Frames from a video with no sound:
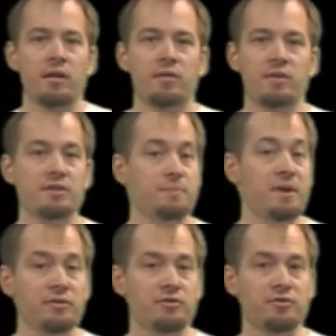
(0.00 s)
These
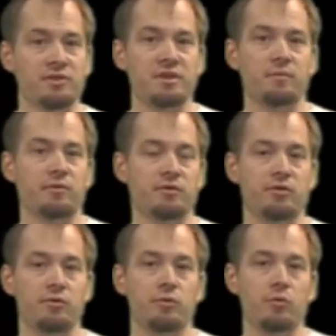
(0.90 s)
pictures attempt
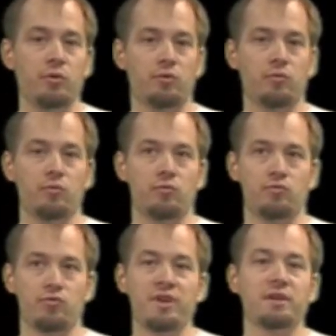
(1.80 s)
to
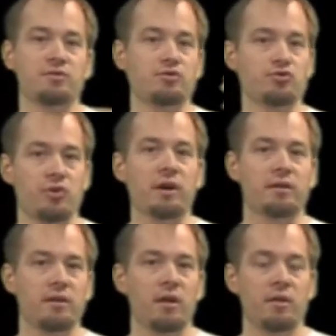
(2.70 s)

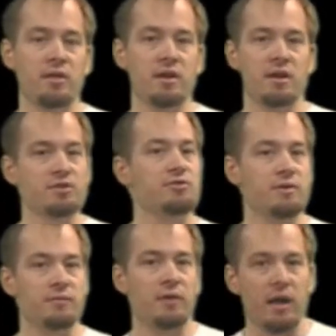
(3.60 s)
reconstruct the history
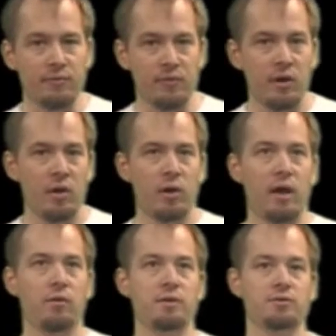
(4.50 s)
of life,
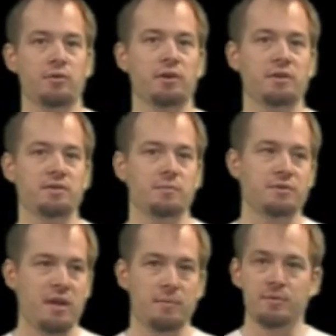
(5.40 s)
how these organisms
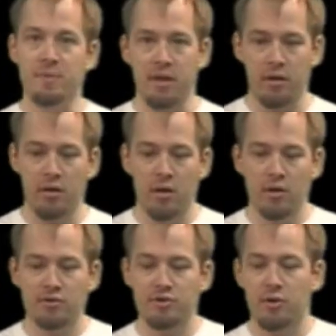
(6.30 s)
came to be.
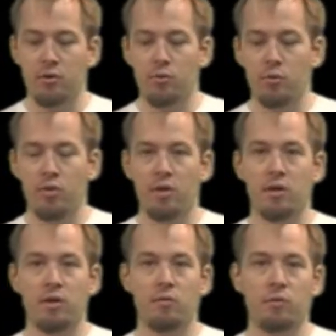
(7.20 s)
So
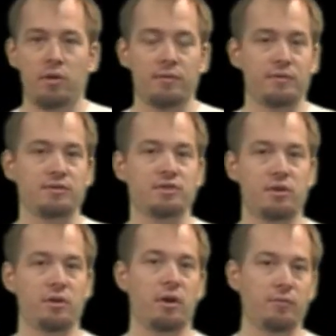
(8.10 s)
they will often
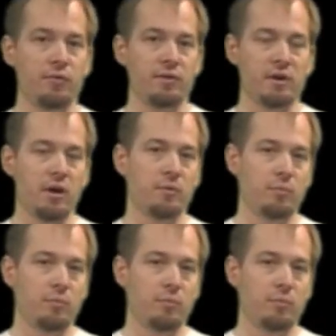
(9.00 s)
start off with a common